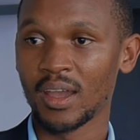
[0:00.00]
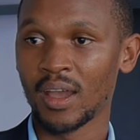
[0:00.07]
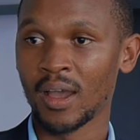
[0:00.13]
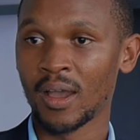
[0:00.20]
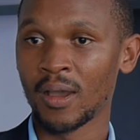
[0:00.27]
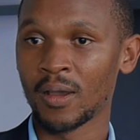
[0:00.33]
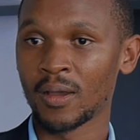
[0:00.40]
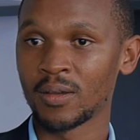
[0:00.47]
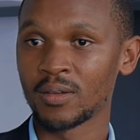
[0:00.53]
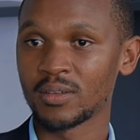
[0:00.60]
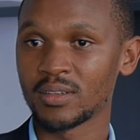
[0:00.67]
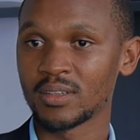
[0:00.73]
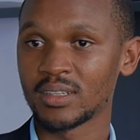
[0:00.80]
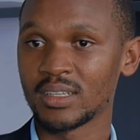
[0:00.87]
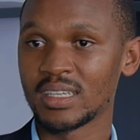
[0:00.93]
uh,
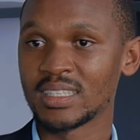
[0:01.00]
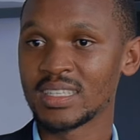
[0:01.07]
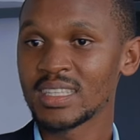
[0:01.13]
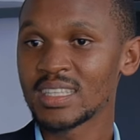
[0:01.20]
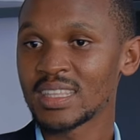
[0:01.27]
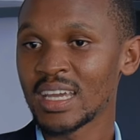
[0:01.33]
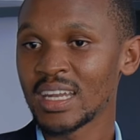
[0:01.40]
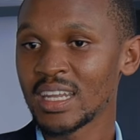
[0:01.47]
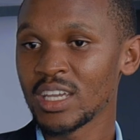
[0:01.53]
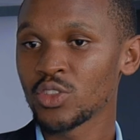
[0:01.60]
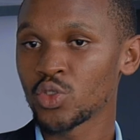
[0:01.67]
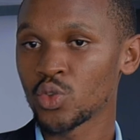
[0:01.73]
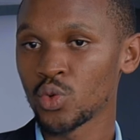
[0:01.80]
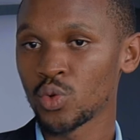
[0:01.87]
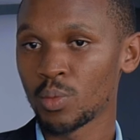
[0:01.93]
is it tending
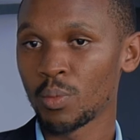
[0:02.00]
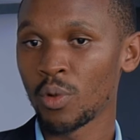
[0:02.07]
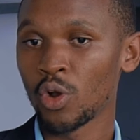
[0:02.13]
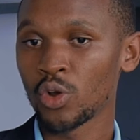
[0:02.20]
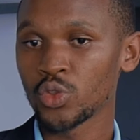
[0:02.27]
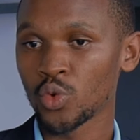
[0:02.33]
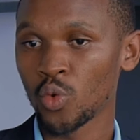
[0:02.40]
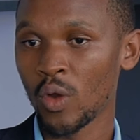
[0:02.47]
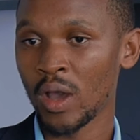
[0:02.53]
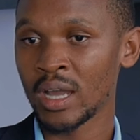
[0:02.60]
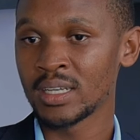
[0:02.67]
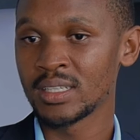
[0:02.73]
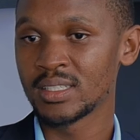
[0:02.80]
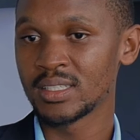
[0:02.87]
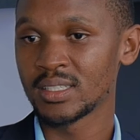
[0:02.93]
to more
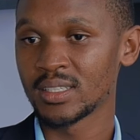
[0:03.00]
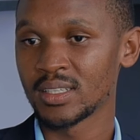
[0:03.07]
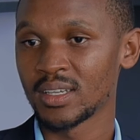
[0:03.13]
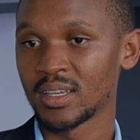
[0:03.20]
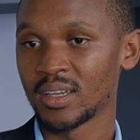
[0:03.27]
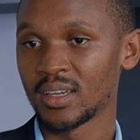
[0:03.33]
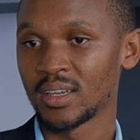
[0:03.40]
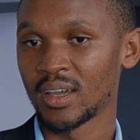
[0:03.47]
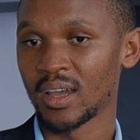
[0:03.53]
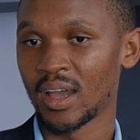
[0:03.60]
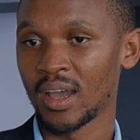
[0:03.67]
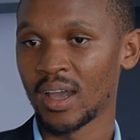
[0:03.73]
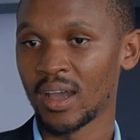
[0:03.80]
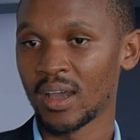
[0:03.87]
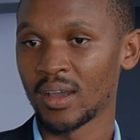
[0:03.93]
towards
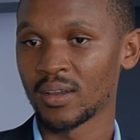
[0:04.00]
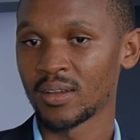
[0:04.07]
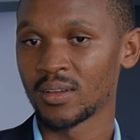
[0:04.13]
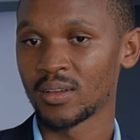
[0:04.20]
uh,